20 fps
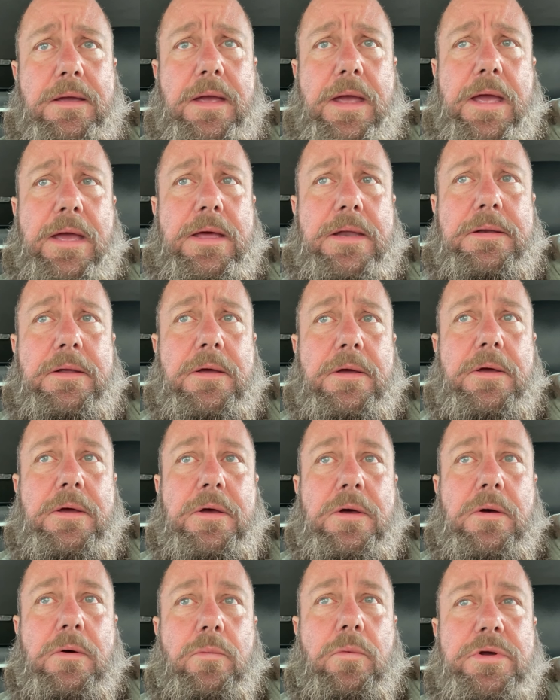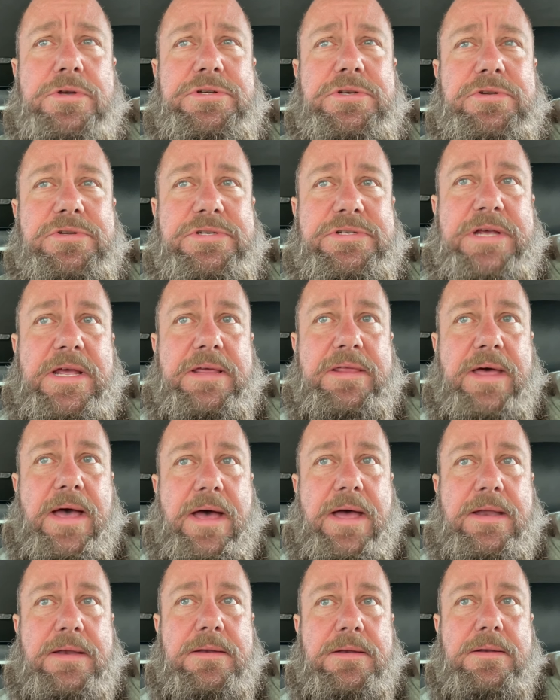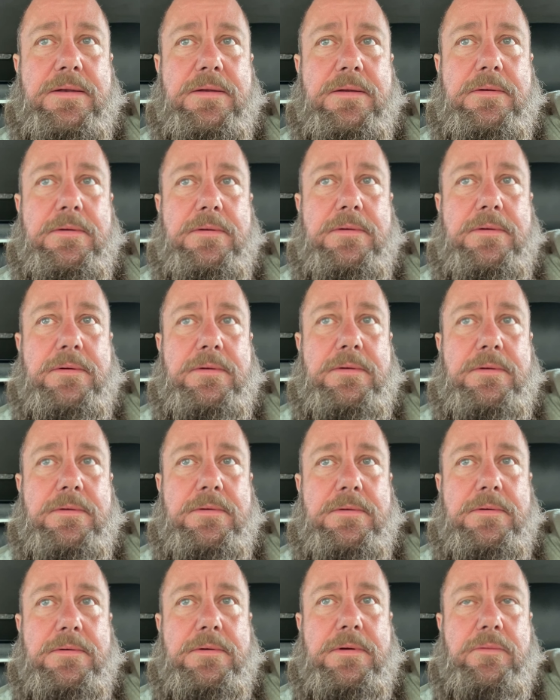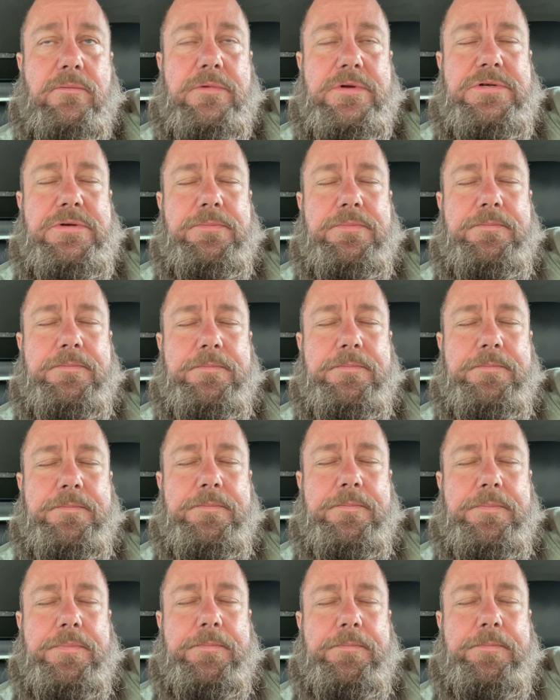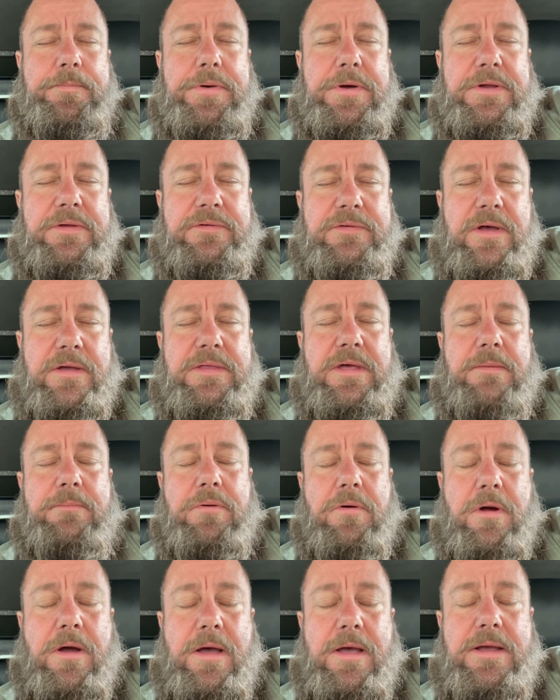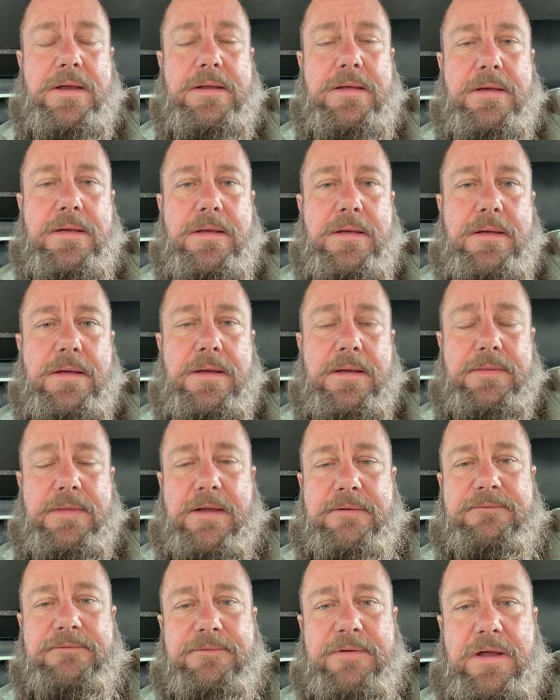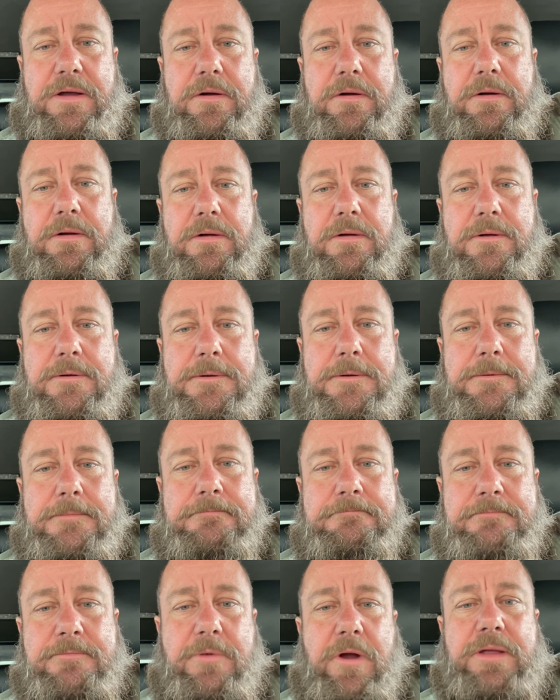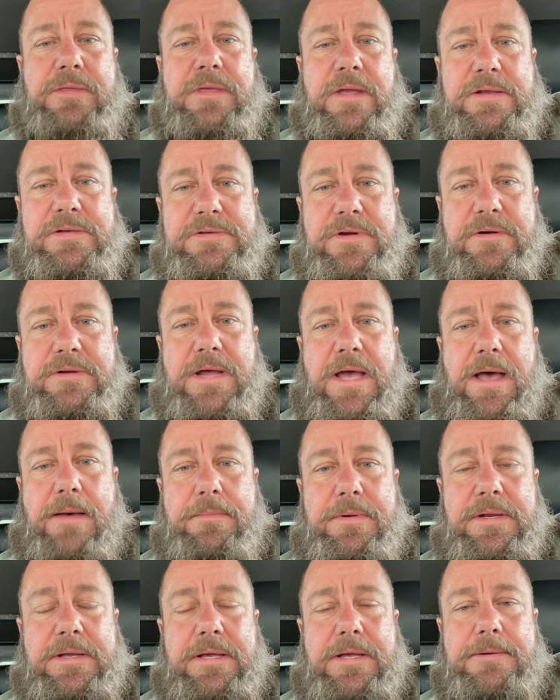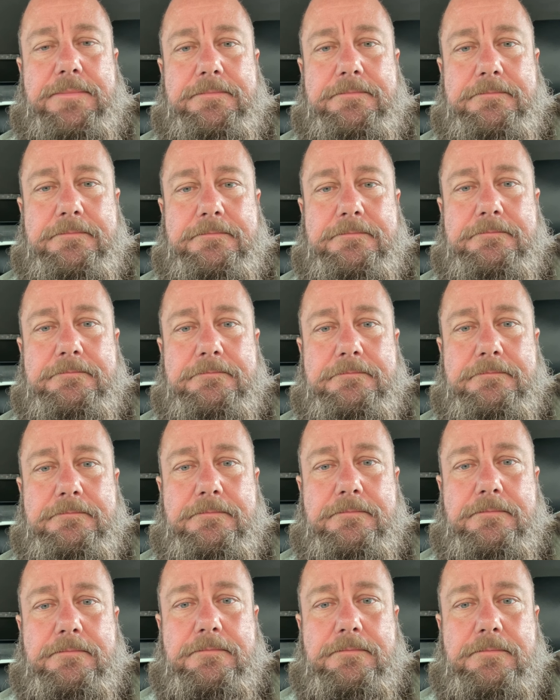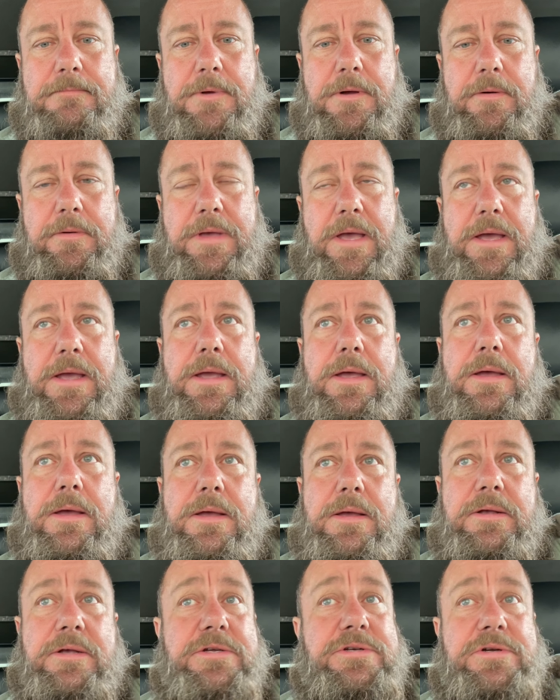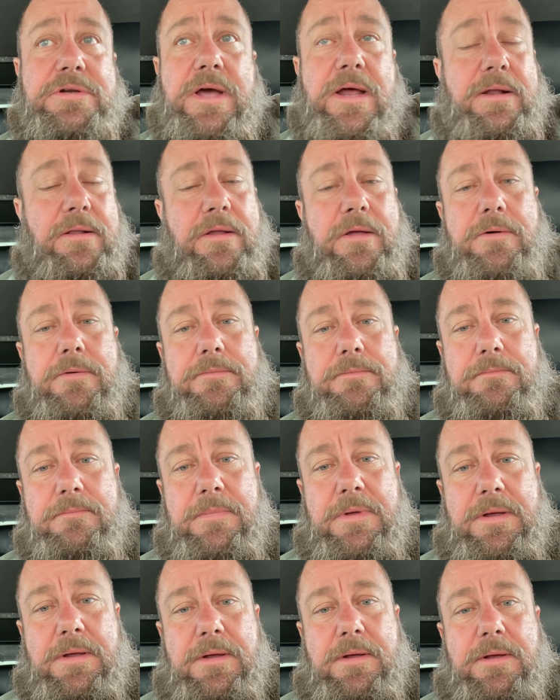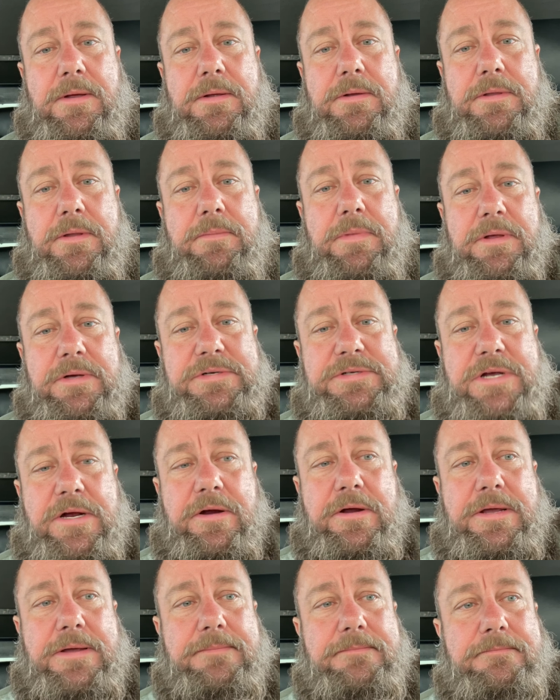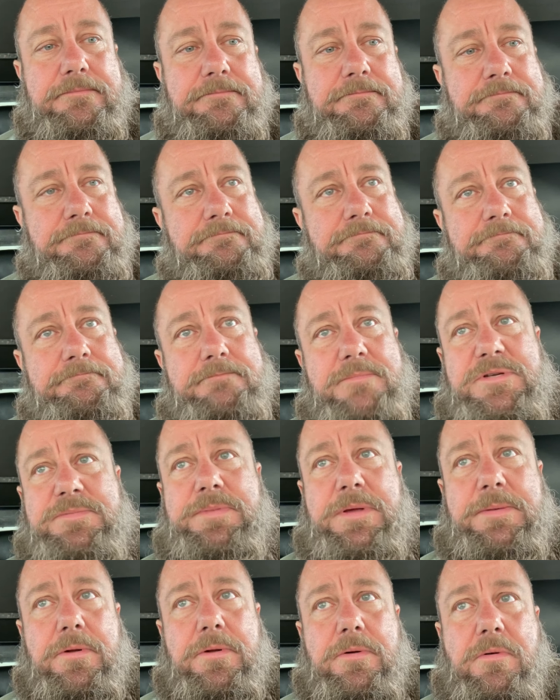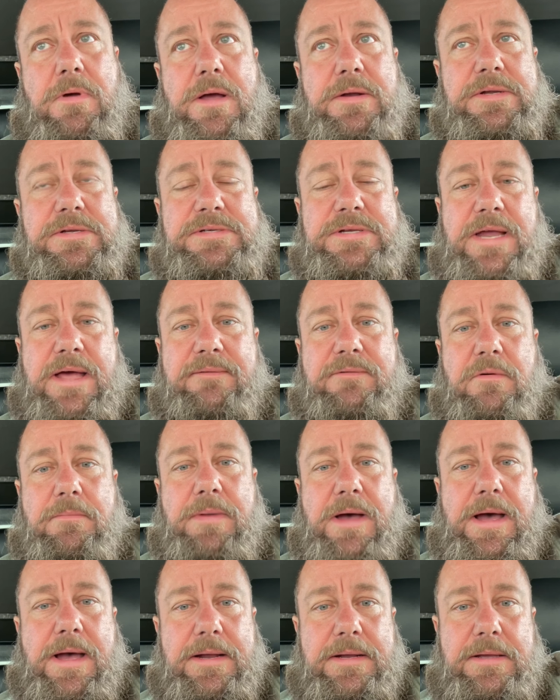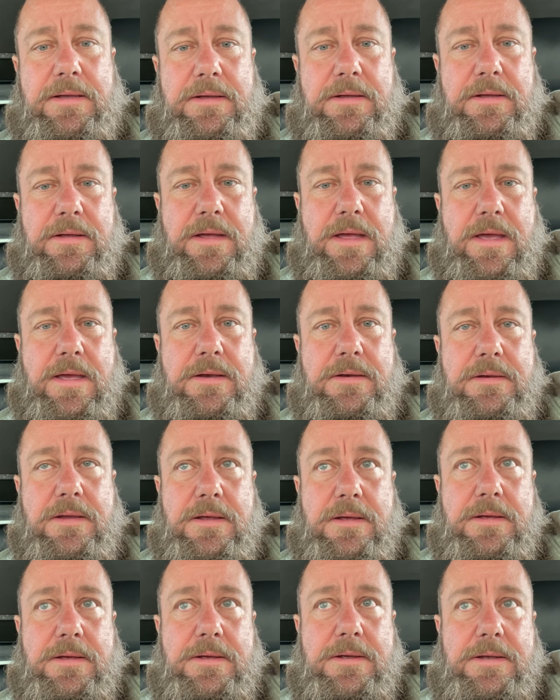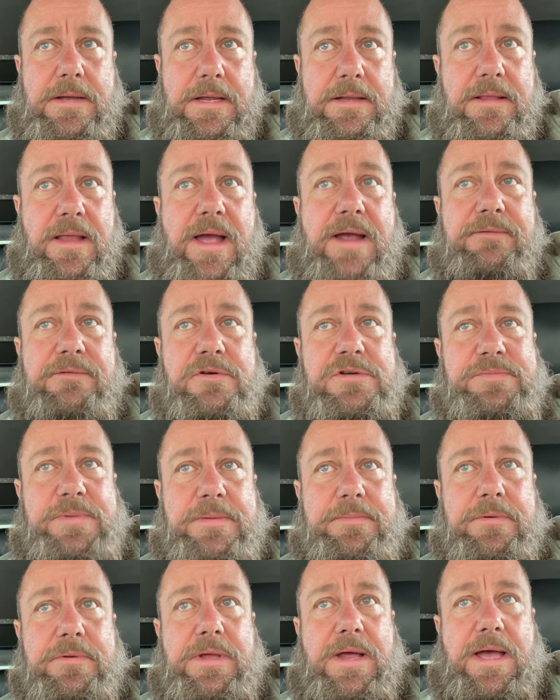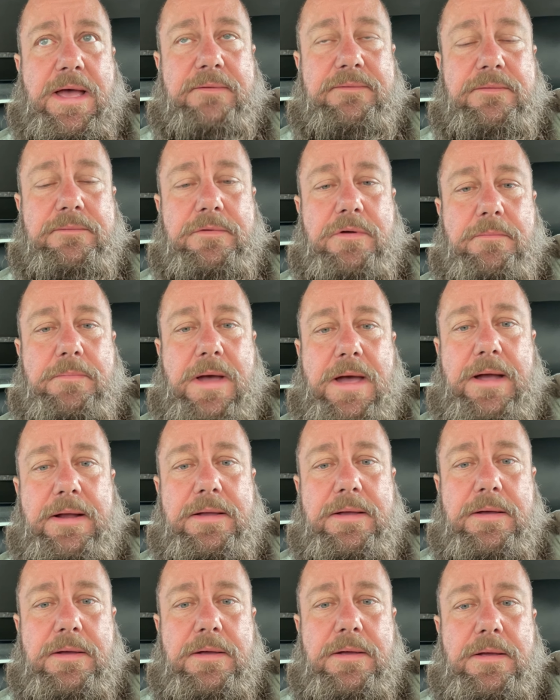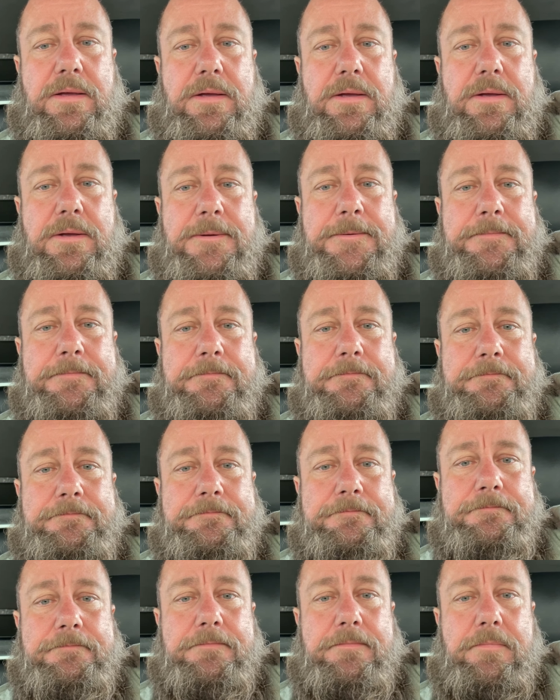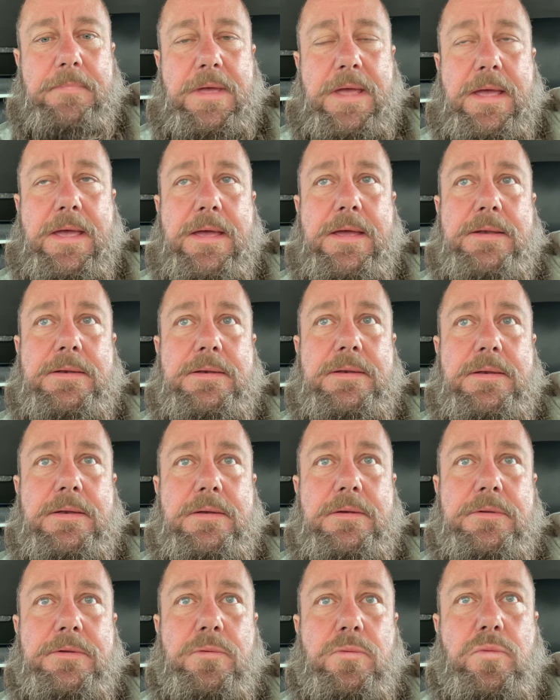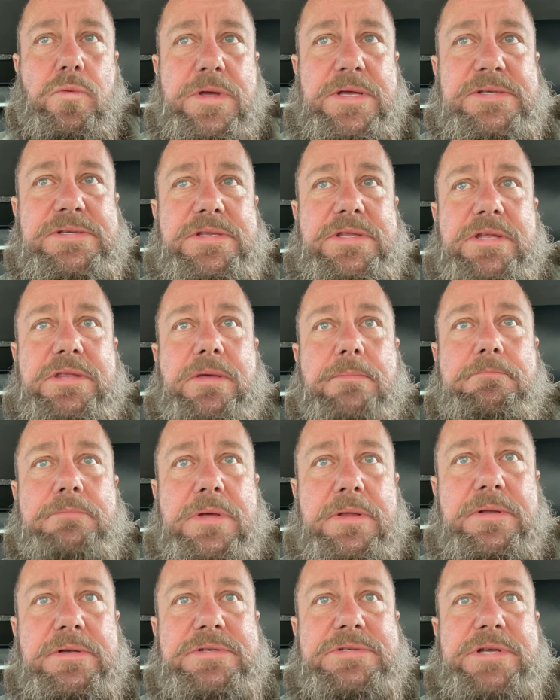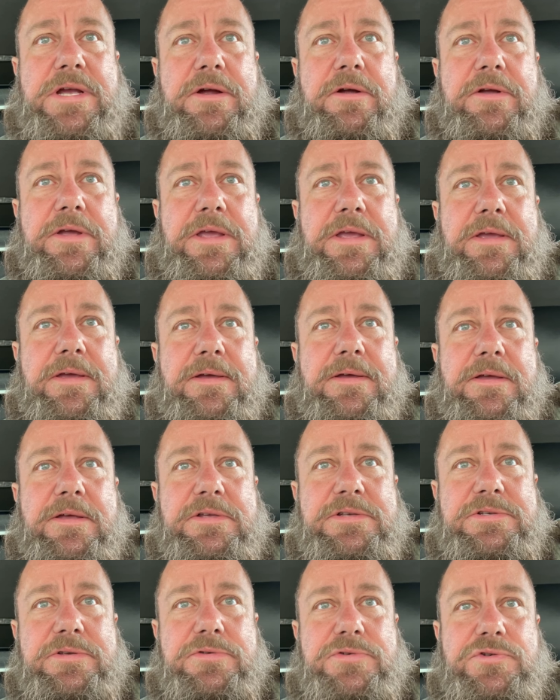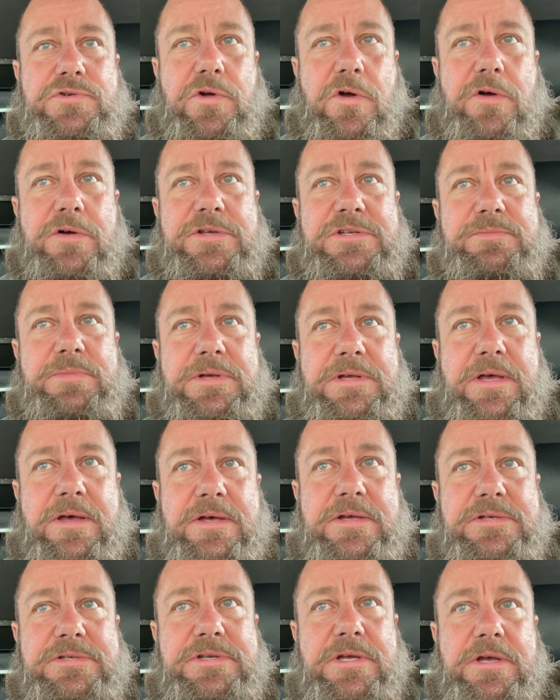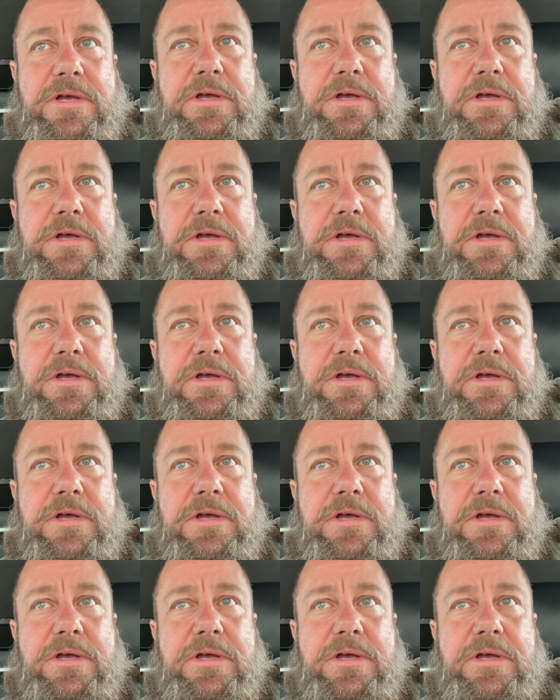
And once you say that, once you put aside that pride and that fear, great things start to happen again. Okay? Because you're not alone. In the military, there's around us that have our back. And in life, there's people that have your back. And the reason that the military is so strong is because